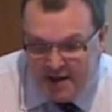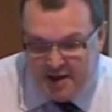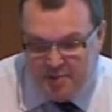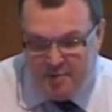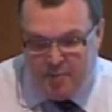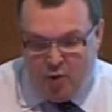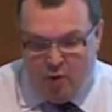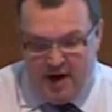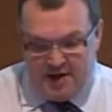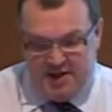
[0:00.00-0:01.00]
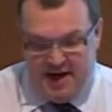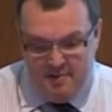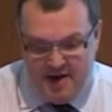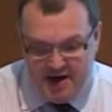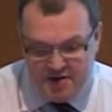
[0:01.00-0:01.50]
There'd been poor
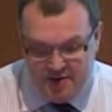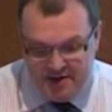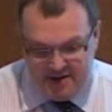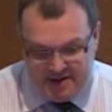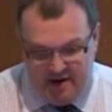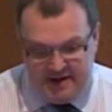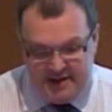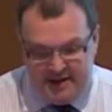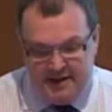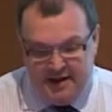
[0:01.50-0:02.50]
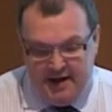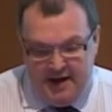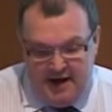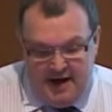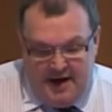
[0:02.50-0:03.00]
exudate management cited
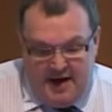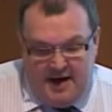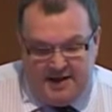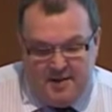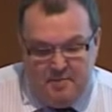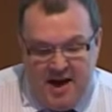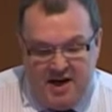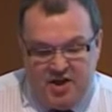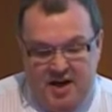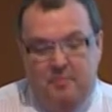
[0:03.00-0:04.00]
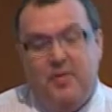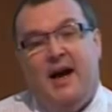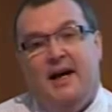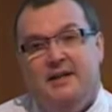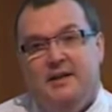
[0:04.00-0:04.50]
as the major
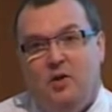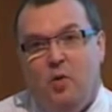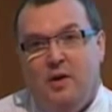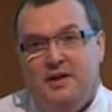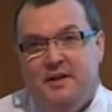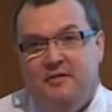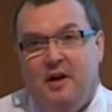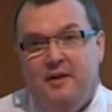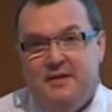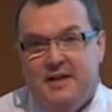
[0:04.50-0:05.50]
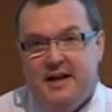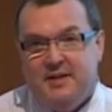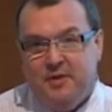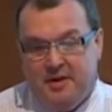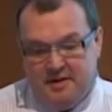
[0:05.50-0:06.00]
impact in the quality of life
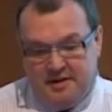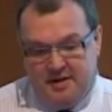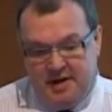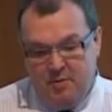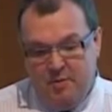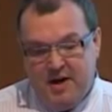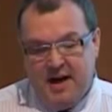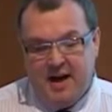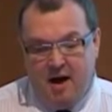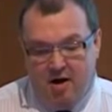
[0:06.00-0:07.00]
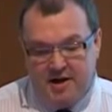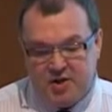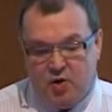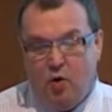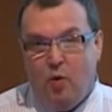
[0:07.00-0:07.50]
assessment. Certainly when we get a high
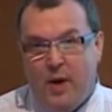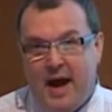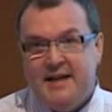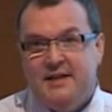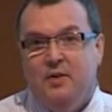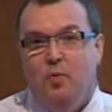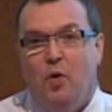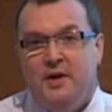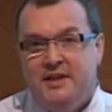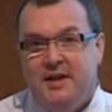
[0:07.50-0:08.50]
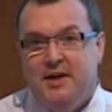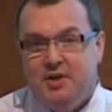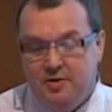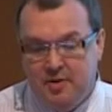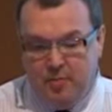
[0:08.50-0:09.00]
score, we ask them what is the
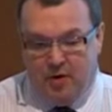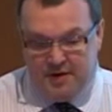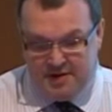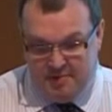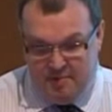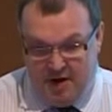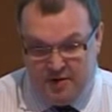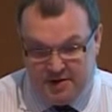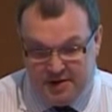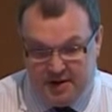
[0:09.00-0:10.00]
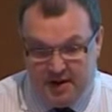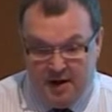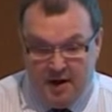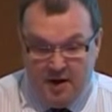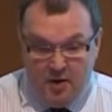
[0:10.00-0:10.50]
issue that bothers them most
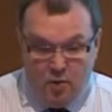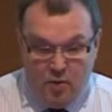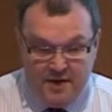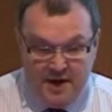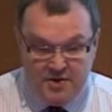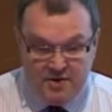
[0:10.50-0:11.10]
with their